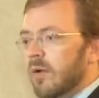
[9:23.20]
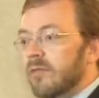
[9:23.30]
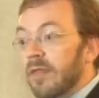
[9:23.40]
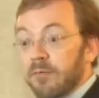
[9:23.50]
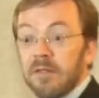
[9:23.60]
One
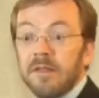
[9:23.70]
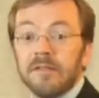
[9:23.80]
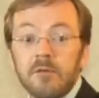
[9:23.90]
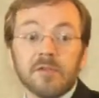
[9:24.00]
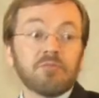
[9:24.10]
of the three
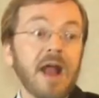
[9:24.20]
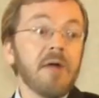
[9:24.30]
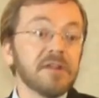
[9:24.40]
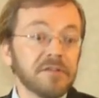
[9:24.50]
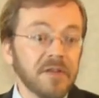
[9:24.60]
things he was
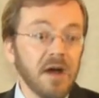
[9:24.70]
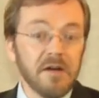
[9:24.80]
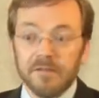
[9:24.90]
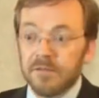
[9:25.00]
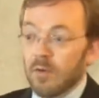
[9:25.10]
proudest
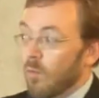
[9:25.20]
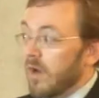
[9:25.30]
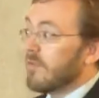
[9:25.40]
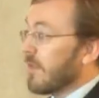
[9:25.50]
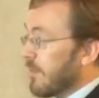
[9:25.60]
of.
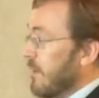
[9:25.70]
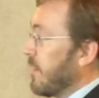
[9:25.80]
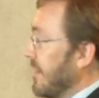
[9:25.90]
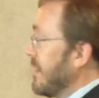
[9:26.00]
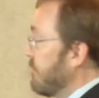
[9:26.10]
One of the three things